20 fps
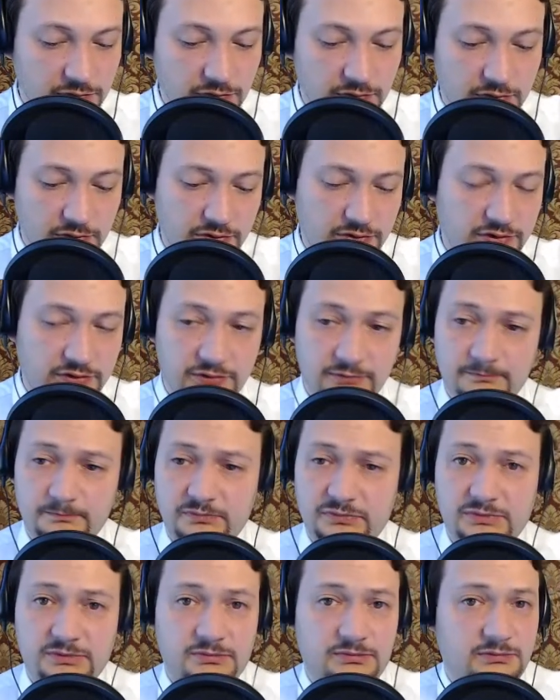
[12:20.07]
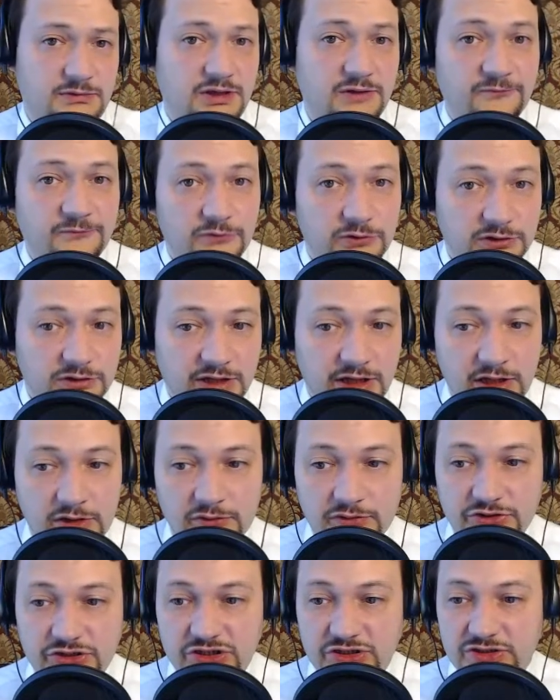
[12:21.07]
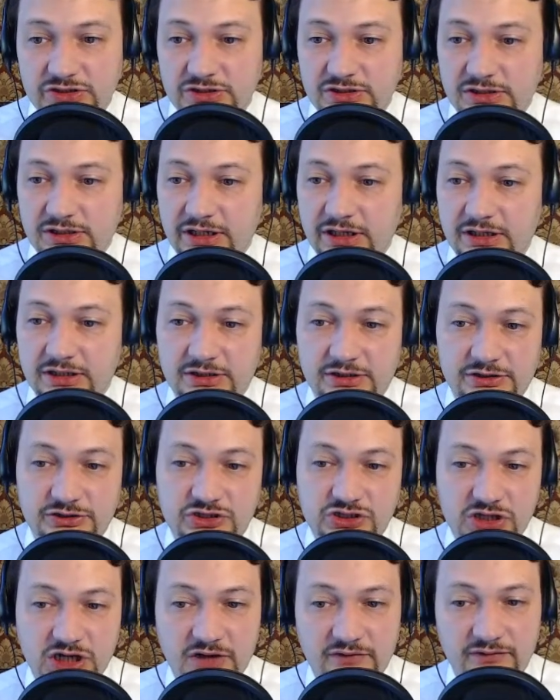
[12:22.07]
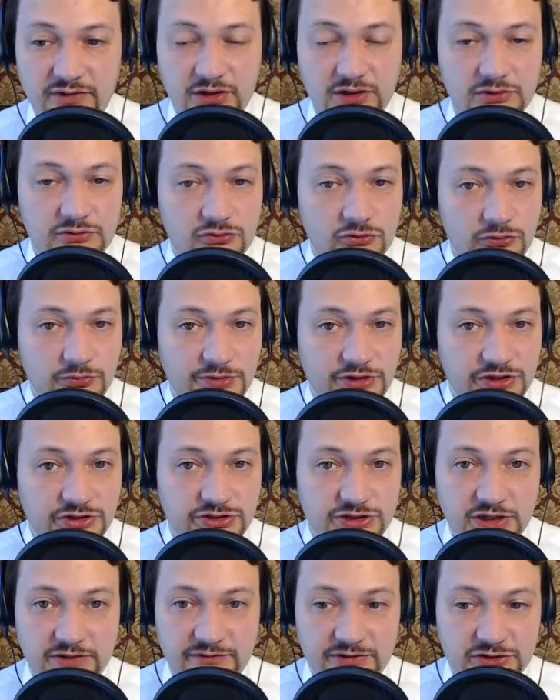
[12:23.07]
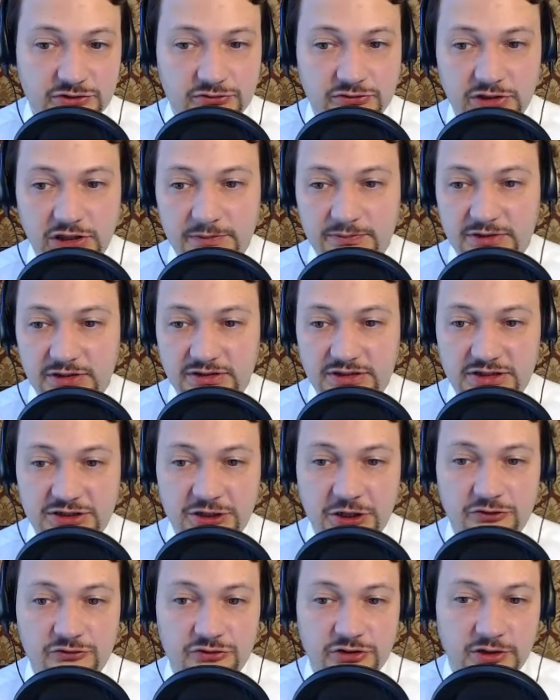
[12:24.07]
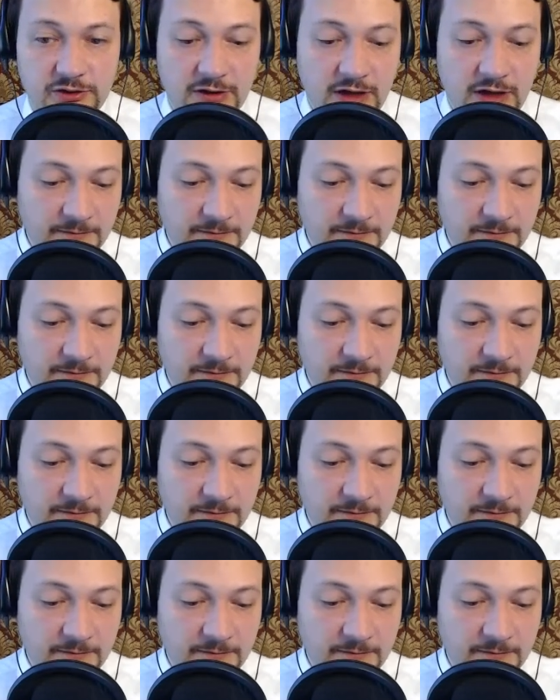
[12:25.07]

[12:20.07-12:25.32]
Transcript: on different languages like Java, Ruby, JavaScript, and etc.